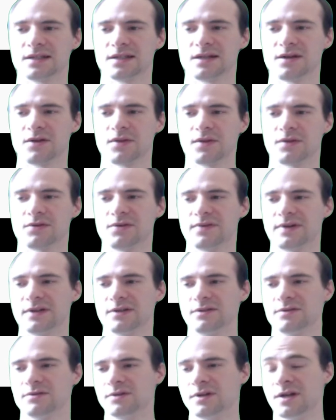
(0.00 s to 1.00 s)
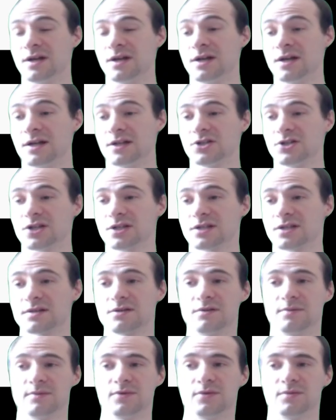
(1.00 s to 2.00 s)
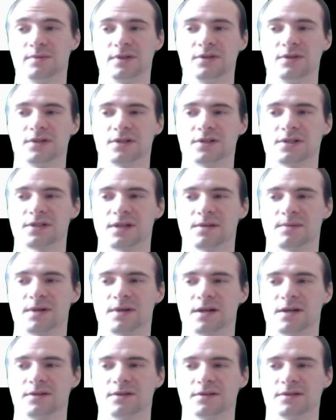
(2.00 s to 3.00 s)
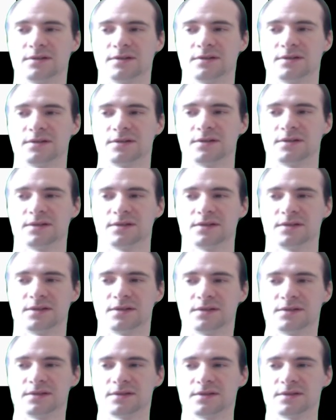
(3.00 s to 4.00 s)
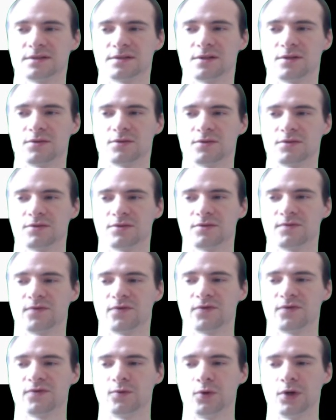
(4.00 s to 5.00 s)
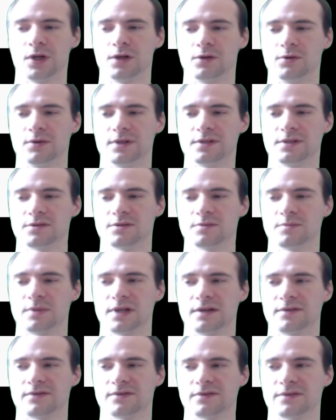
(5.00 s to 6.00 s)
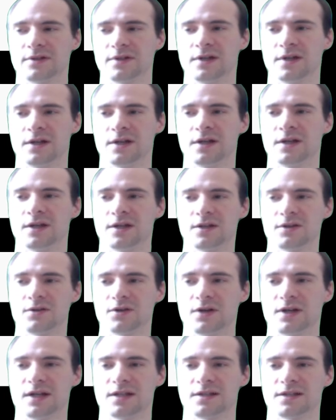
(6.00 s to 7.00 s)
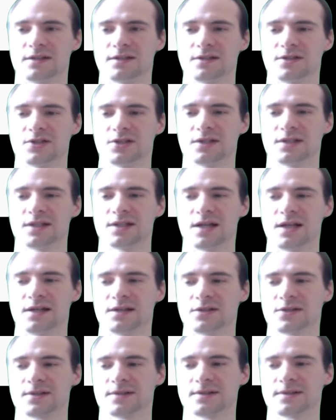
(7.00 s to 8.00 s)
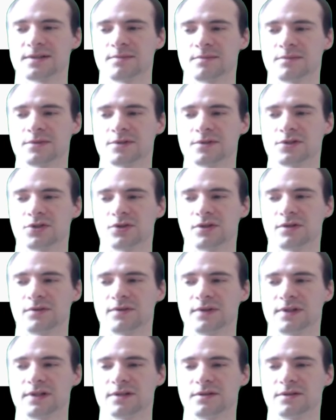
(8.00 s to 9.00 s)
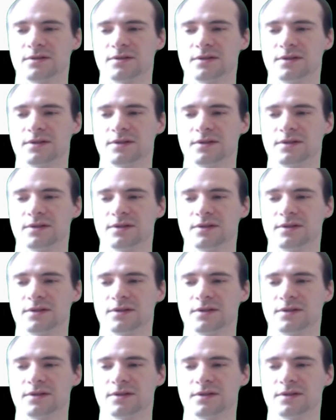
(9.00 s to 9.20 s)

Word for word: yeah, on the river you just hope to be good somehow. Uh, no real reason to bluff. Your hand still has some showdown value.